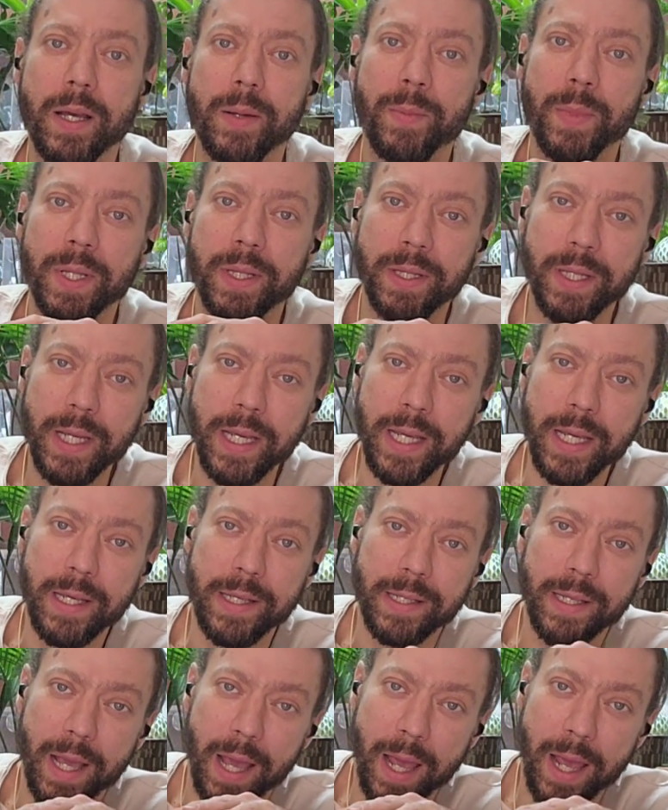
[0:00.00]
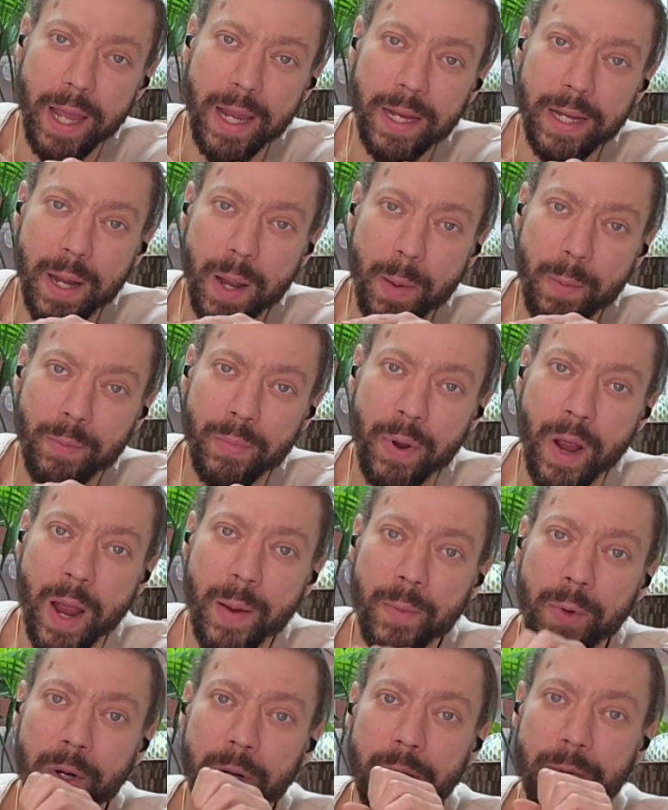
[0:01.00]
But these 8
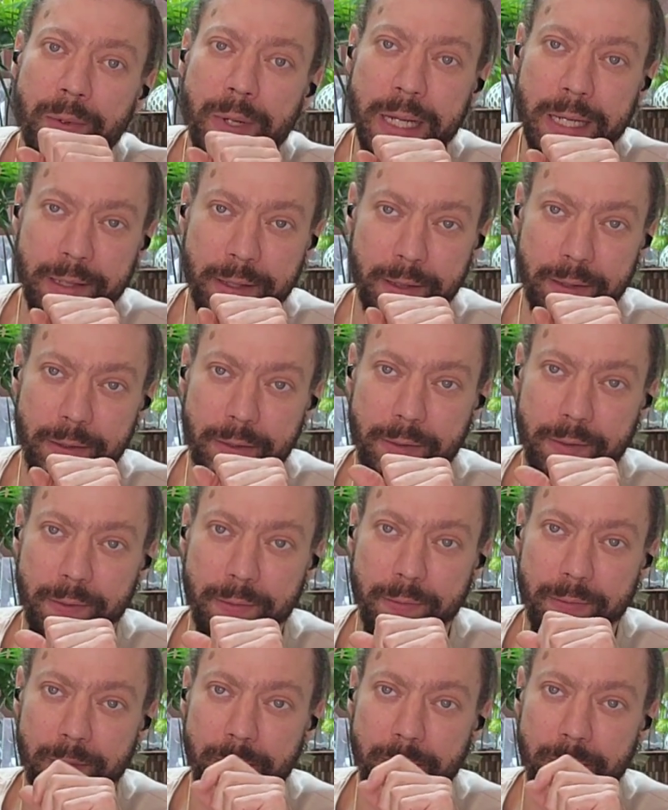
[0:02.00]
primary reasons.